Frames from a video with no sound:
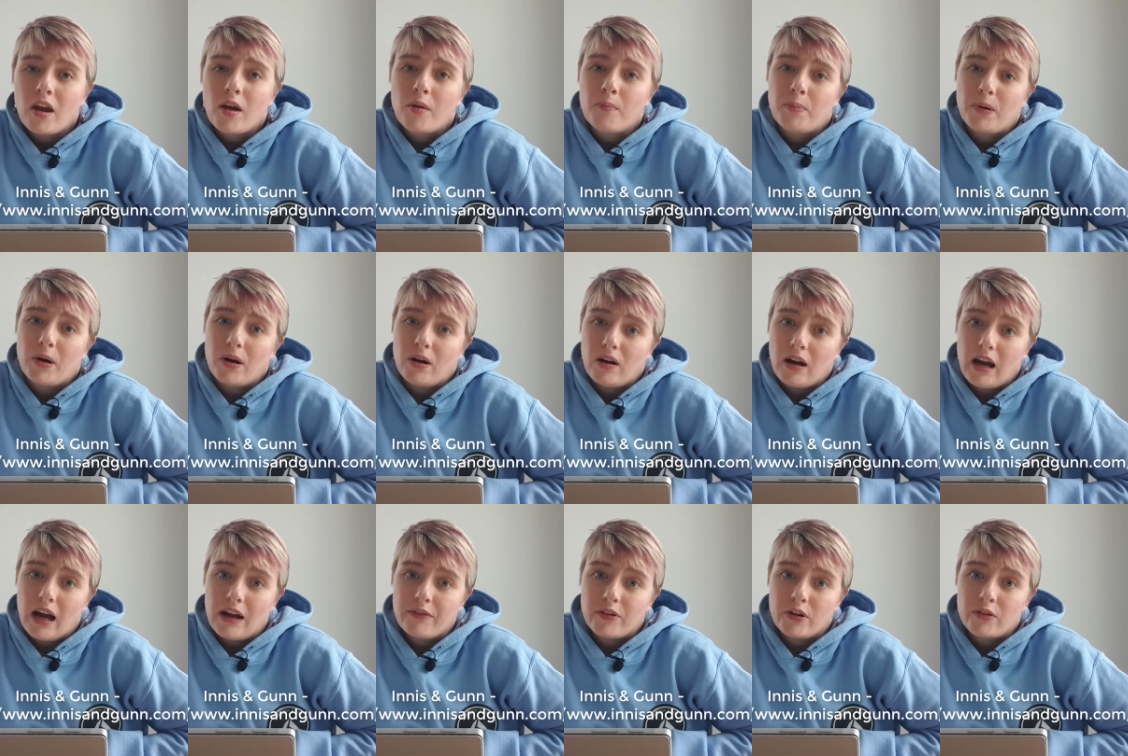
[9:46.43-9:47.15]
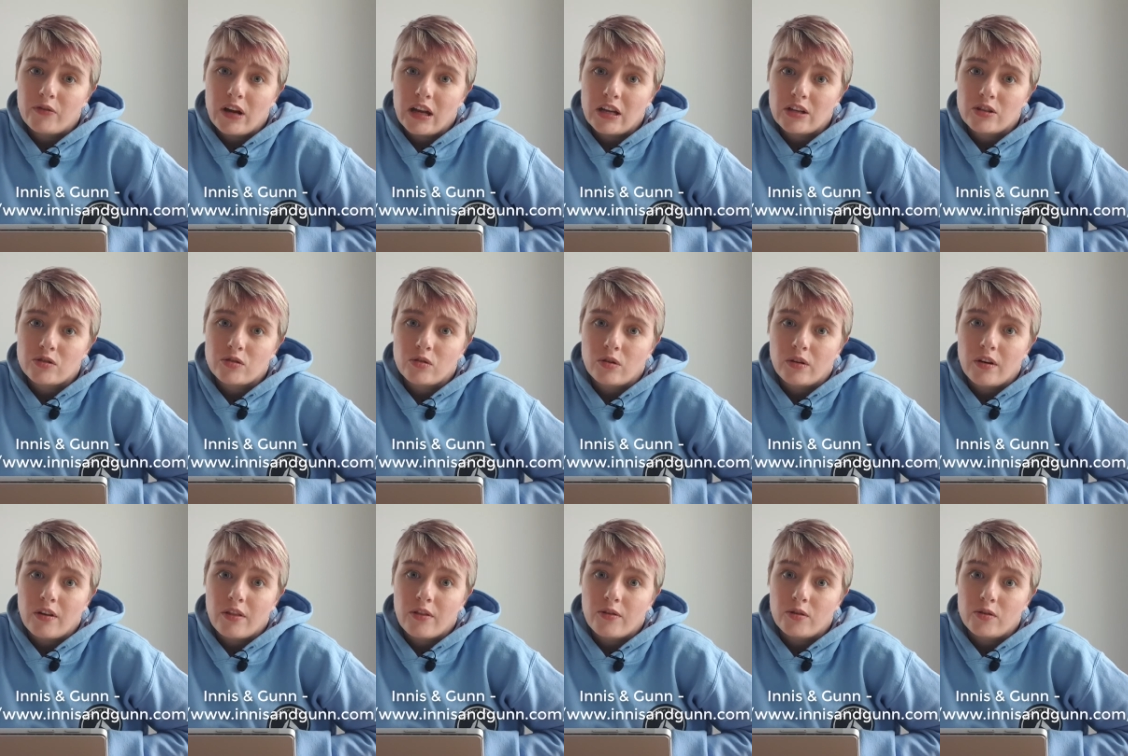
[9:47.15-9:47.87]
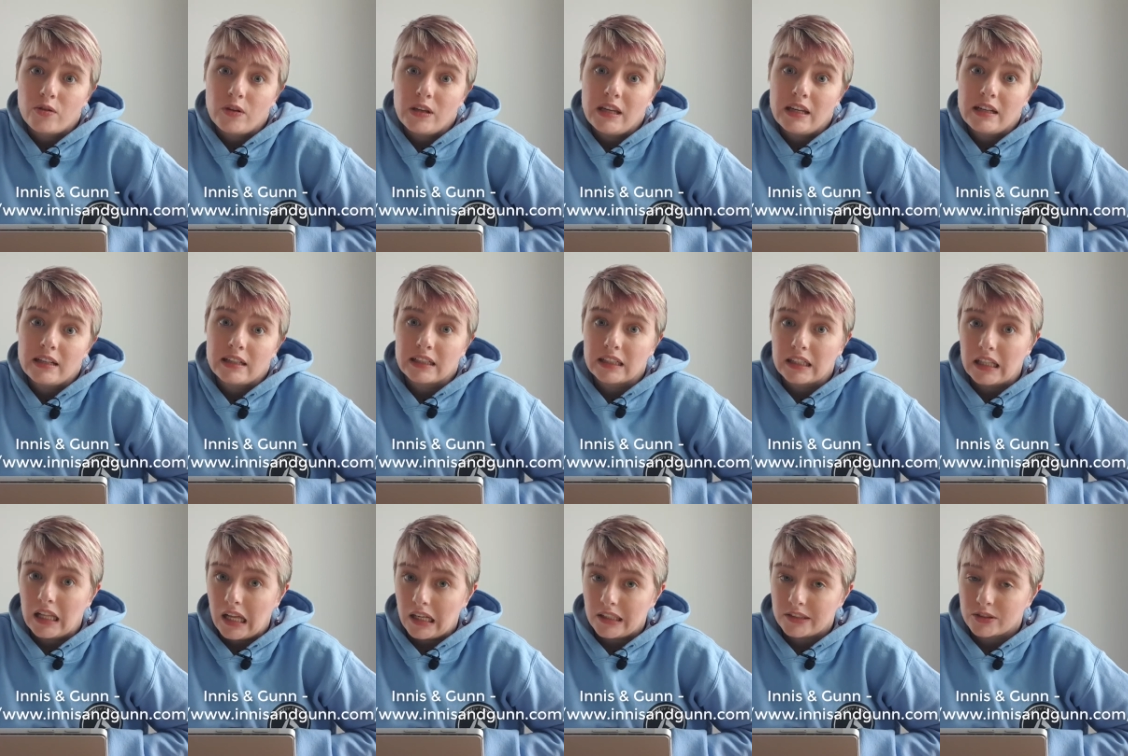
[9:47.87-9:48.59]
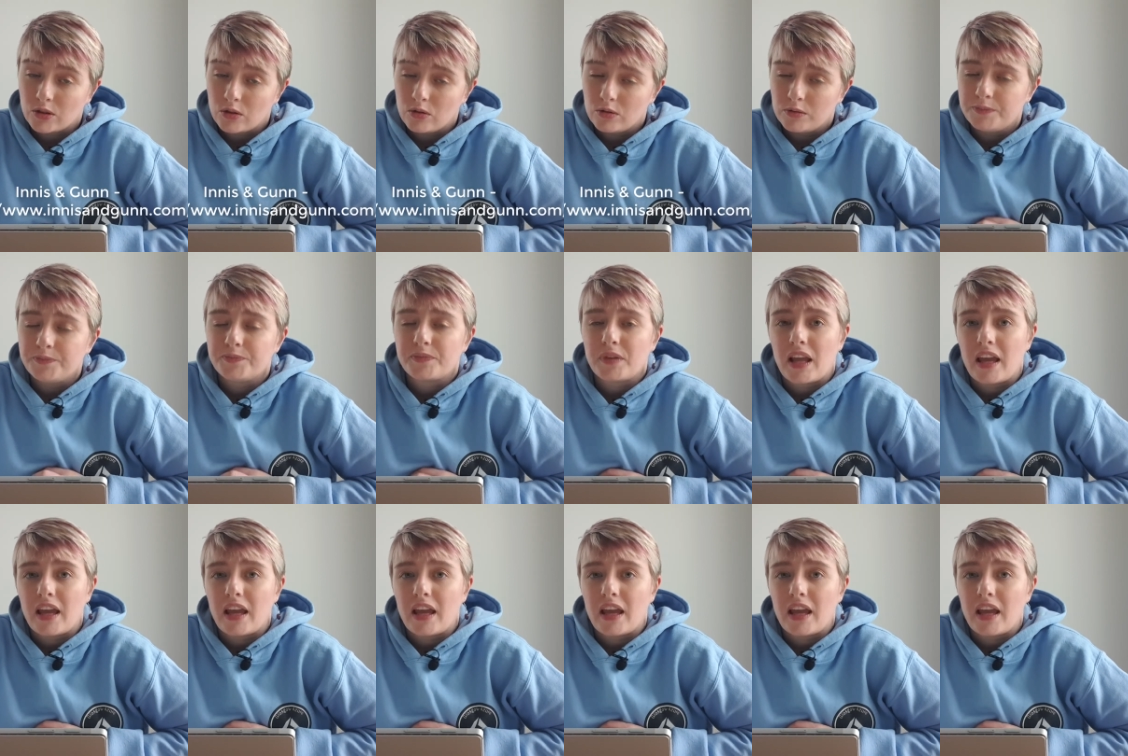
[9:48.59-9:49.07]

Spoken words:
but have a restaurant through here in Glasgow.